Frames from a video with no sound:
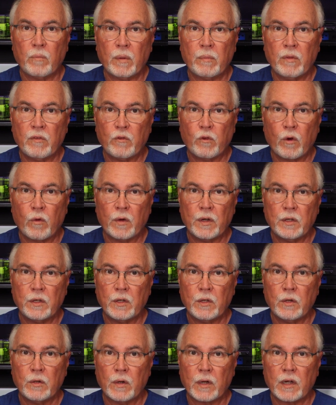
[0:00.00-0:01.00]
but before we
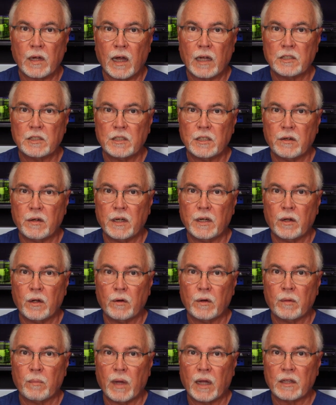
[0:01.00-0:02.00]
do, a cautionary
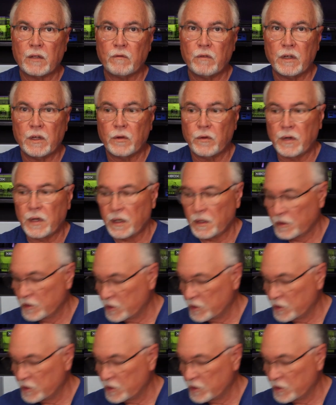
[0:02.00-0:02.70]
note about the figurine,